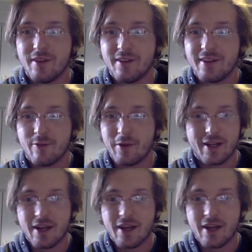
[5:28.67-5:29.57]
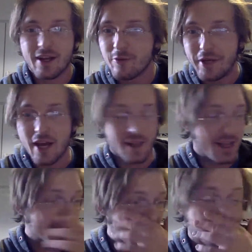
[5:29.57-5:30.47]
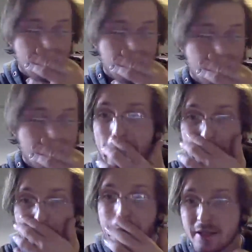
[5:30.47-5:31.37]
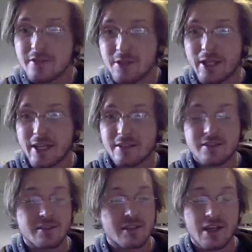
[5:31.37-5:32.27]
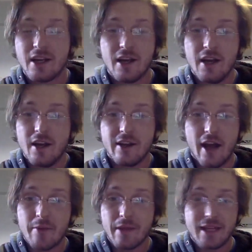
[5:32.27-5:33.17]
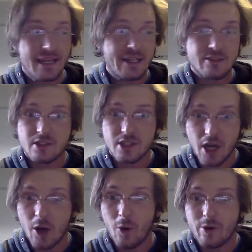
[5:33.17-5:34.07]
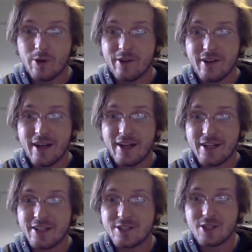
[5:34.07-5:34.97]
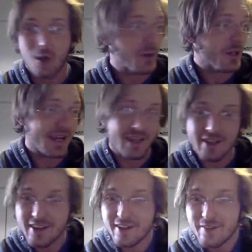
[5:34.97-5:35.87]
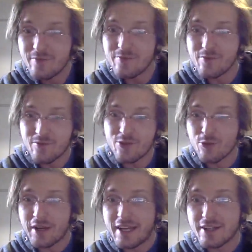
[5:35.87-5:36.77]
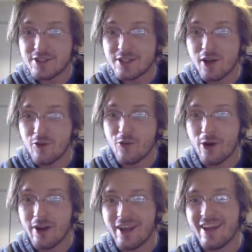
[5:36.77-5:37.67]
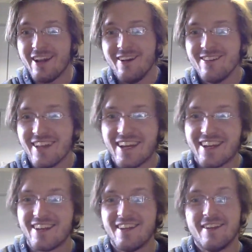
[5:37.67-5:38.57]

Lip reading: Like when he got elected, I was like, all right, let's do this. Now I'm like, he needs to go, and he needs to go like 3 years ago for like.